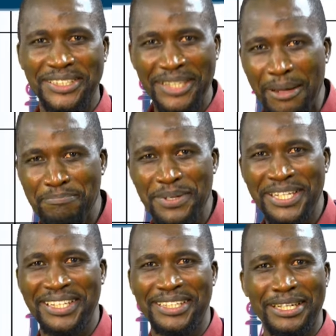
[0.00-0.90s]

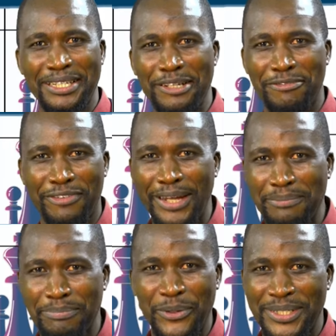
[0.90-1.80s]
jumping, the
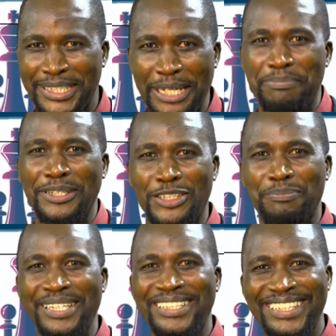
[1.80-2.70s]
volleyball that I
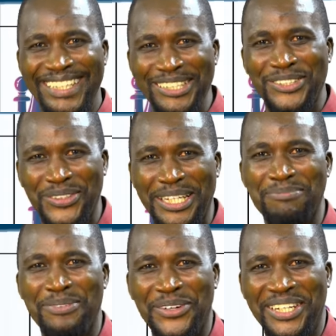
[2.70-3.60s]
participated in
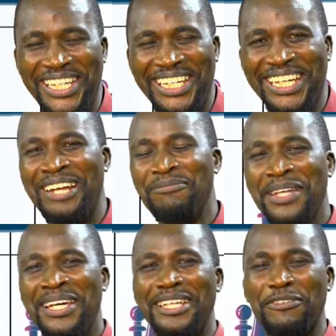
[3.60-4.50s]
today morning,
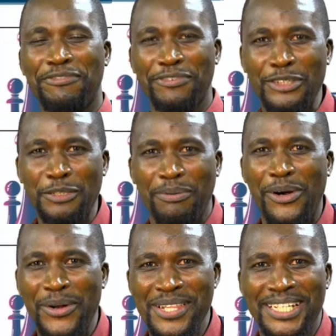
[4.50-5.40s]
the
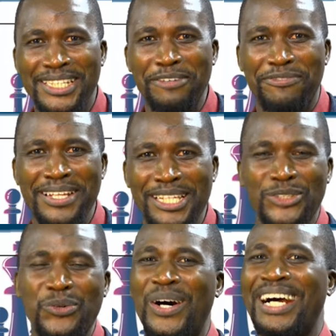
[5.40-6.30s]
football that the
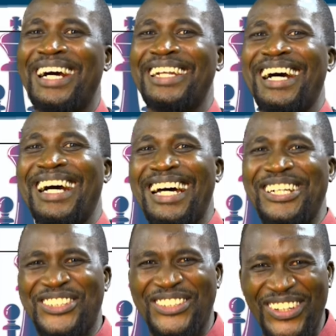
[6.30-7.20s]
fathers won,
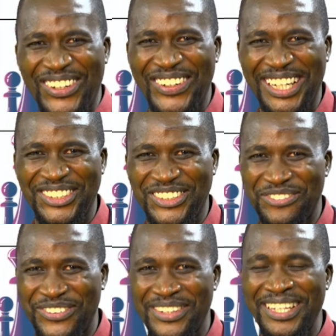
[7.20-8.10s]
and so on and so
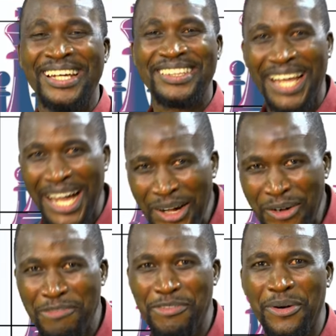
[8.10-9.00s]
forth.
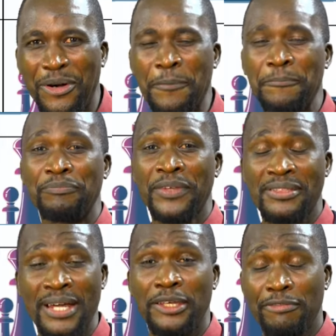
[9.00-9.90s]
Tug of war.
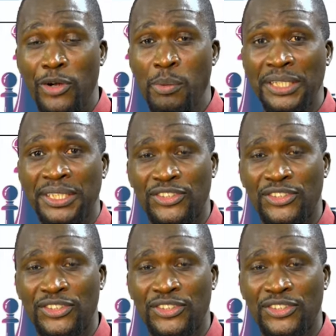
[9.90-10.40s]
Thank you very much.